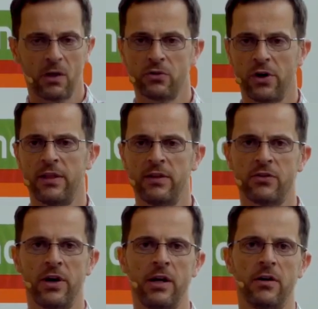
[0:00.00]
train the
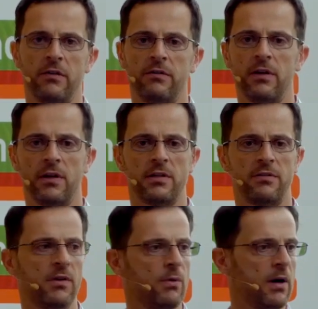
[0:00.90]
trainer
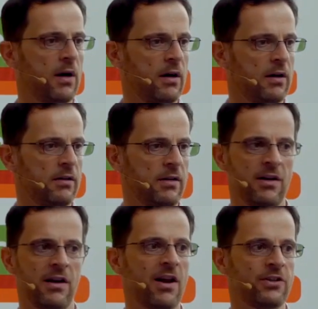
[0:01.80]
philosophy, where
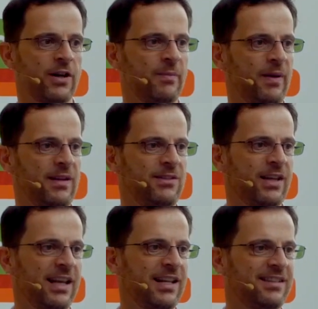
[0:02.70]
in large companies you
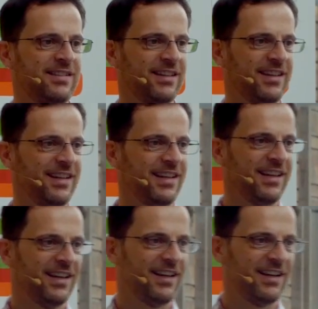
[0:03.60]
cannot
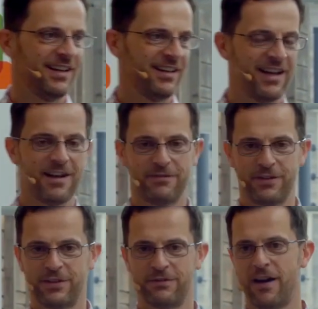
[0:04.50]
have
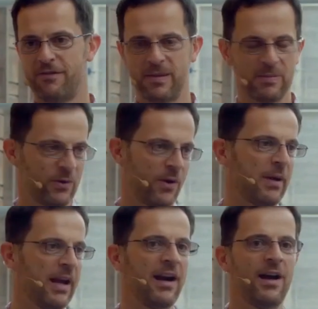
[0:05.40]
just 5 people
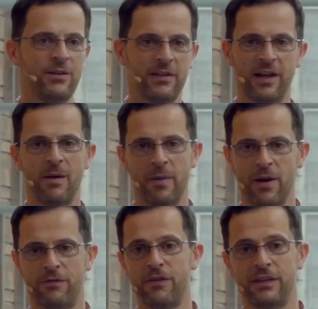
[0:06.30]
going around a
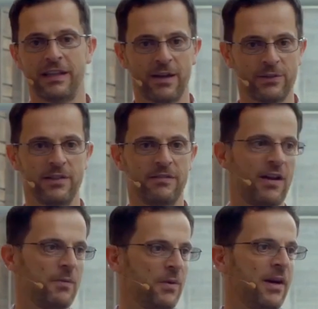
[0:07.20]
company of 50,000
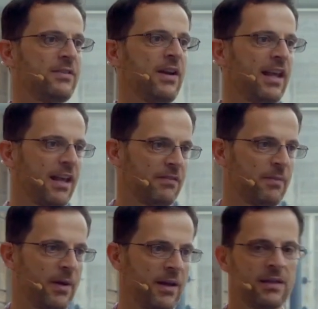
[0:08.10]
developers and training
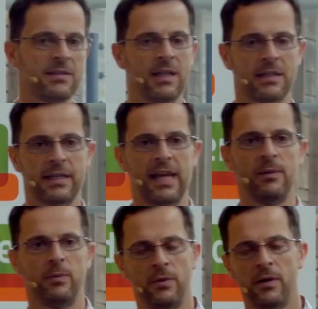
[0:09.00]
everybody. It's not
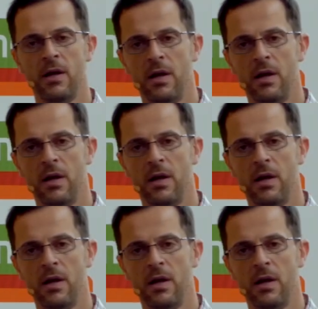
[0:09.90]
scalable.